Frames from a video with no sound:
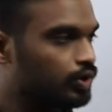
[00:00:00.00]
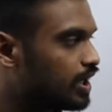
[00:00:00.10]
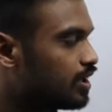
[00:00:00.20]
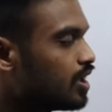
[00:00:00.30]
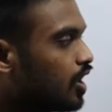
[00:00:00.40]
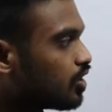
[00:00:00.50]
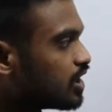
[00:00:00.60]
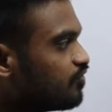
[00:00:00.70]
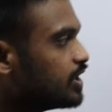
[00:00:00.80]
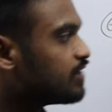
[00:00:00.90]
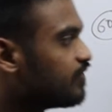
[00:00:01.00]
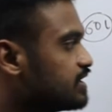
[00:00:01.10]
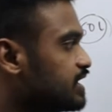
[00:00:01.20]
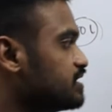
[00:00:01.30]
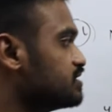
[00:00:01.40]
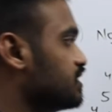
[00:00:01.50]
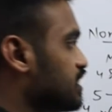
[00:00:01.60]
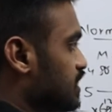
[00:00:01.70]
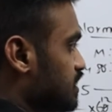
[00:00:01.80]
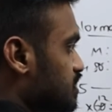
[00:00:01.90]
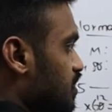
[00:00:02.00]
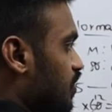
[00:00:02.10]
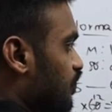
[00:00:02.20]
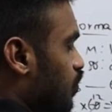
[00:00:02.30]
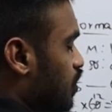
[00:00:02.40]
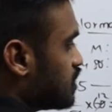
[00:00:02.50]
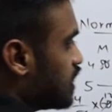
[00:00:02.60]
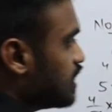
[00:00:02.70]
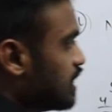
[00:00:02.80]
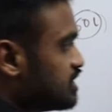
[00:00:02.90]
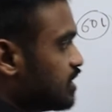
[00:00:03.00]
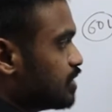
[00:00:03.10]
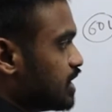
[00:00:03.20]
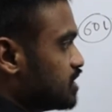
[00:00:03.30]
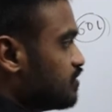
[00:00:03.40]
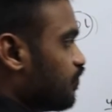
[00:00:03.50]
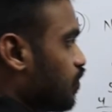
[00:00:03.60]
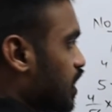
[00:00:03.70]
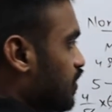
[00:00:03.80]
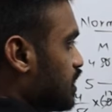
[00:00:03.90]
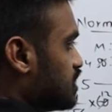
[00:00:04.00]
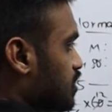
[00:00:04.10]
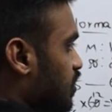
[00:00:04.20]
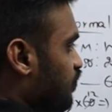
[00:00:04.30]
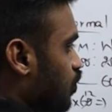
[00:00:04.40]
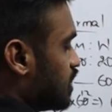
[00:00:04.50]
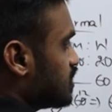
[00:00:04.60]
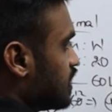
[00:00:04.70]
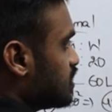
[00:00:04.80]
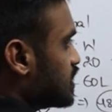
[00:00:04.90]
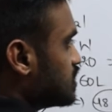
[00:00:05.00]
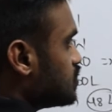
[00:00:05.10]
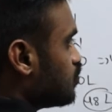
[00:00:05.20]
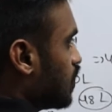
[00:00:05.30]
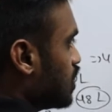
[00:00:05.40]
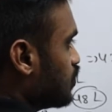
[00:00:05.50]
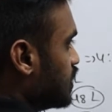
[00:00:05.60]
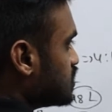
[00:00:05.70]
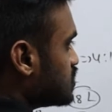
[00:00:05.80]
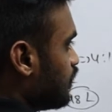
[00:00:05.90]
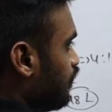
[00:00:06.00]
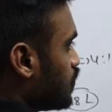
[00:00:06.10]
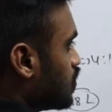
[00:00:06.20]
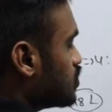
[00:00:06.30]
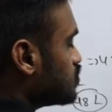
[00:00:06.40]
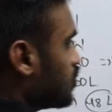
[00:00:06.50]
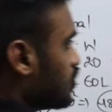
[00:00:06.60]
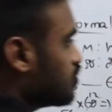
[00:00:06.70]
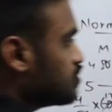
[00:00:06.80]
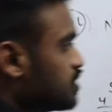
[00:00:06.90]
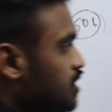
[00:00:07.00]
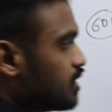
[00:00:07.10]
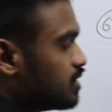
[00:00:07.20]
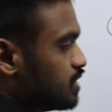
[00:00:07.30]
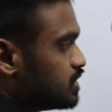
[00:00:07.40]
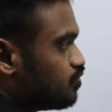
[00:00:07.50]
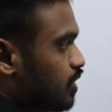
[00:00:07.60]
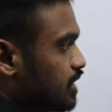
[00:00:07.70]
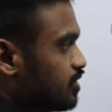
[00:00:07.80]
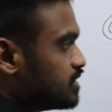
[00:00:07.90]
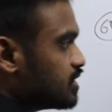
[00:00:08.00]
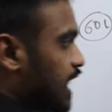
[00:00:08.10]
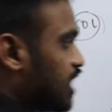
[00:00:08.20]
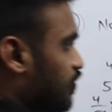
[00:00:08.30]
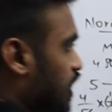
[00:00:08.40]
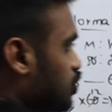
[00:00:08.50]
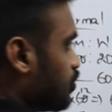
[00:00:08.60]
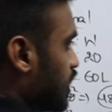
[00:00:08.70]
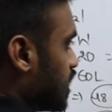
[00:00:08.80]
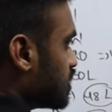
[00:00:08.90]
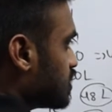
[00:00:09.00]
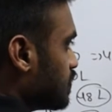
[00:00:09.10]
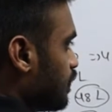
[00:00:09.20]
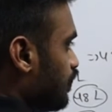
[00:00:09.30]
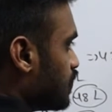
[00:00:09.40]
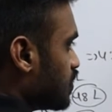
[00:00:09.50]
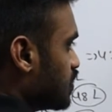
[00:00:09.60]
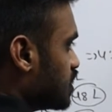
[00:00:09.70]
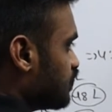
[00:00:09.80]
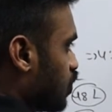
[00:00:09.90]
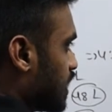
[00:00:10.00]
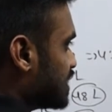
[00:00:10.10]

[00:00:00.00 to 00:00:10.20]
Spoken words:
Okay, how can we equate this? That is 4 3 LCM, that is 4 LCM of 4 and 3, that is 12 units. So this 12 units, I want to make this 4